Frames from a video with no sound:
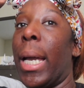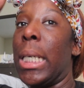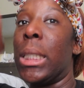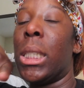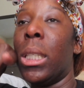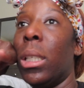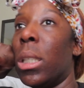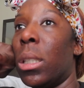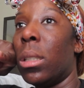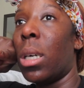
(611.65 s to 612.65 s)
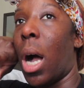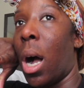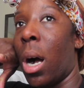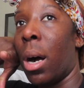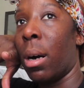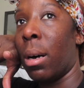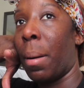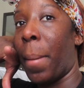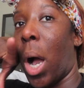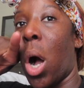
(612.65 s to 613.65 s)
until
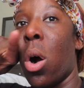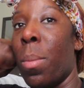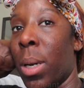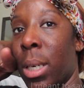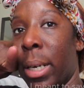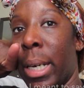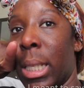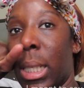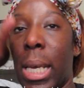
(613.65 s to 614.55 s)
Home Goods,